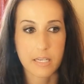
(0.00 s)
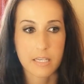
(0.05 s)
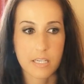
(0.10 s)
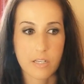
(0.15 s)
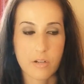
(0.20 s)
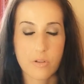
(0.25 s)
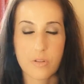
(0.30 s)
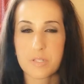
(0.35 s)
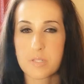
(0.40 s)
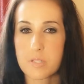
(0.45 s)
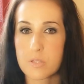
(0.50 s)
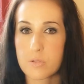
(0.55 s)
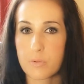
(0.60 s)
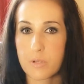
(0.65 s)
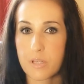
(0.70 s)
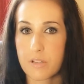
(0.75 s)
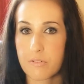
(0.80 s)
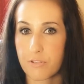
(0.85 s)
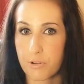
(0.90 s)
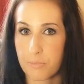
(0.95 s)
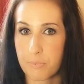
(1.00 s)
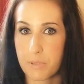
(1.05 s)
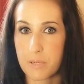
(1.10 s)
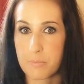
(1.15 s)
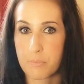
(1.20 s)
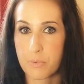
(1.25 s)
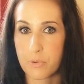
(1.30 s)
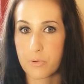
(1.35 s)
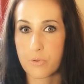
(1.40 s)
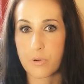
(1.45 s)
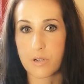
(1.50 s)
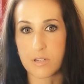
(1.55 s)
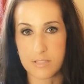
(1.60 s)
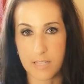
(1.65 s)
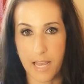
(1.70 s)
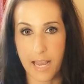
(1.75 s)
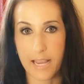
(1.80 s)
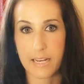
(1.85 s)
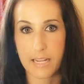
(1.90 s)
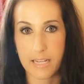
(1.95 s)
You know, this is really for people who are
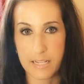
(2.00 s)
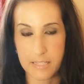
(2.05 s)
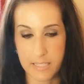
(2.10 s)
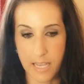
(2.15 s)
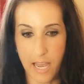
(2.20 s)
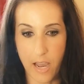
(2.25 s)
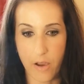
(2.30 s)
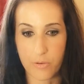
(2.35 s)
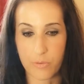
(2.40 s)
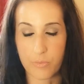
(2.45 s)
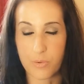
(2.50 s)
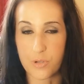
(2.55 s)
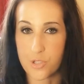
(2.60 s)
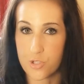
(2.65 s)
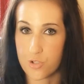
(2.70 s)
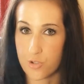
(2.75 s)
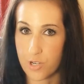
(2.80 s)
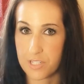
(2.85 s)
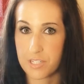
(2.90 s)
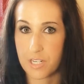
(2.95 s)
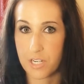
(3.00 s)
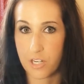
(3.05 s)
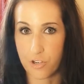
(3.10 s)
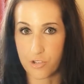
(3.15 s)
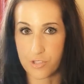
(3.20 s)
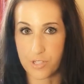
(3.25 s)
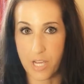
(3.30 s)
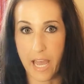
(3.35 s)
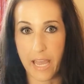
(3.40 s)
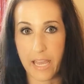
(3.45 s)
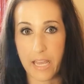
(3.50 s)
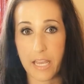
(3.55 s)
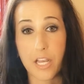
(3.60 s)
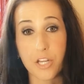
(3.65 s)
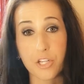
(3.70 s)
dieting down, restricting your diet,